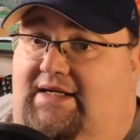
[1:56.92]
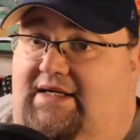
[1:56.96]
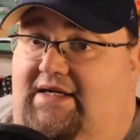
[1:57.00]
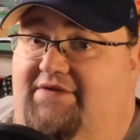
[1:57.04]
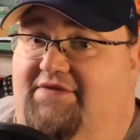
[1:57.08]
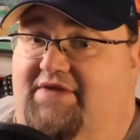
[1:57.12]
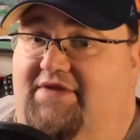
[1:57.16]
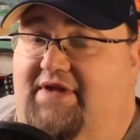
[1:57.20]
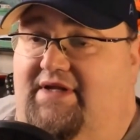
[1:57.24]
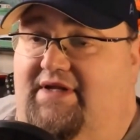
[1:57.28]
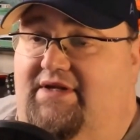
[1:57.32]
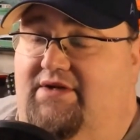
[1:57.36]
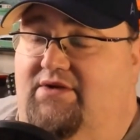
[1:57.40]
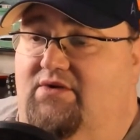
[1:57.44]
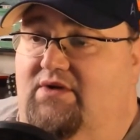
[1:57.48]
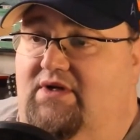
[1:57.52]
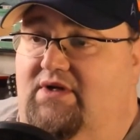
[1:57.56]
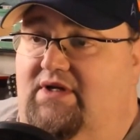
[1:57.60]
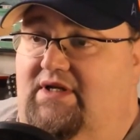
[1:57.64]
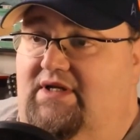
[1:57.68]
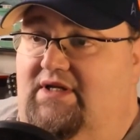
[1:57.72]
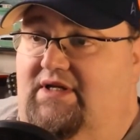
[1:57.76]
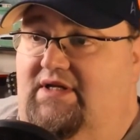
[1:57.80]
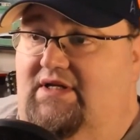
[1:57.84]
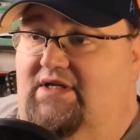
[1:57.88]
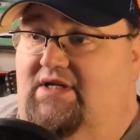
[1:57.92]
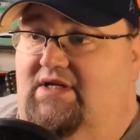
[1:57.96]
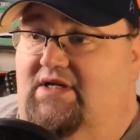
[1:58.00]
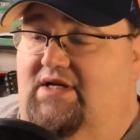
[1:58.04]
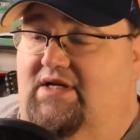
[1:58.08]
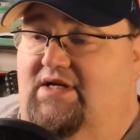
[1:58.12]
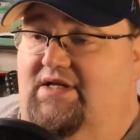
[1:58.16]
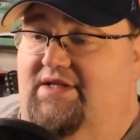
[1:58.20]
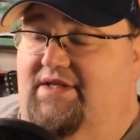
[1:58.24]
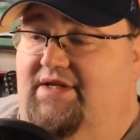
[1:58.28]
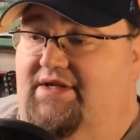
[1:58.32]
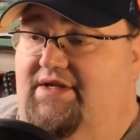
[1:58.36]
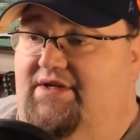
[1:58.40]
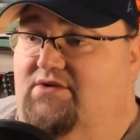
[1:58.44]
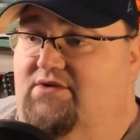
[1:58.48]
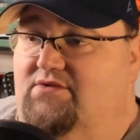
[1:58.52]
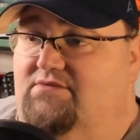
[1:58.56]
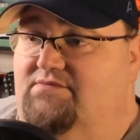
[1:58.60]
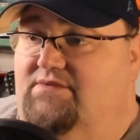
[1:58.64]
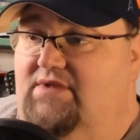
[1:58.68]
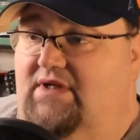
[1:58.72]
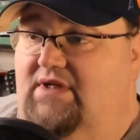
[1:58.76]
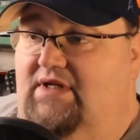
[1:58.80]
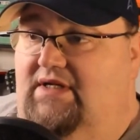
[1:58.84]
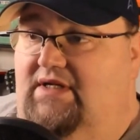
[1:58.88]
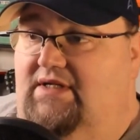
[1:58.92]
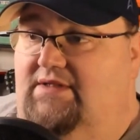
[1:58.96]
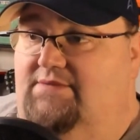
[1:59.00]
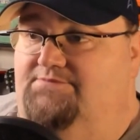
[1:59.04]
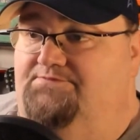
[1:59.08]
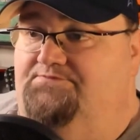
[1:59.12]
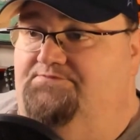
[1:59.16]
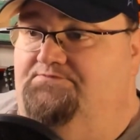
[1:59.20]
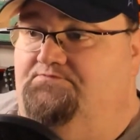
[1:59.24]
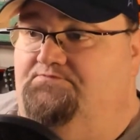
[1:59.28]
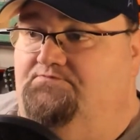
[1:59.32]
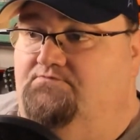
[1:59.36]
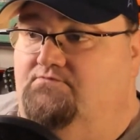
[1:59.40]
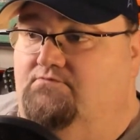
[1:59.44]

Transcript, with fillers: if they do, uh, they do. Um,